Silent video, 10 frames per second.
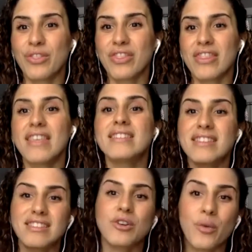this
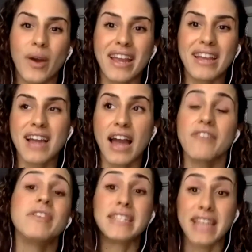is a great kind
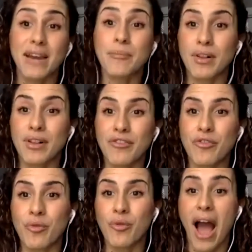of example of
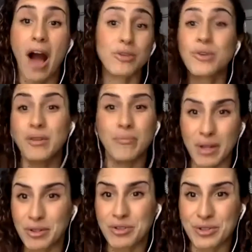how you can
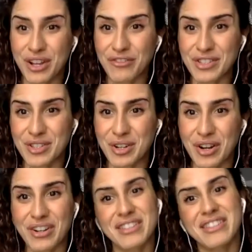build yourself as an
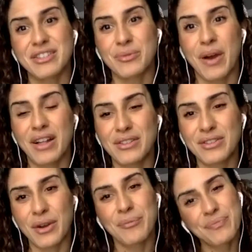artist as well.
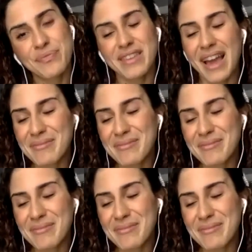So yeah.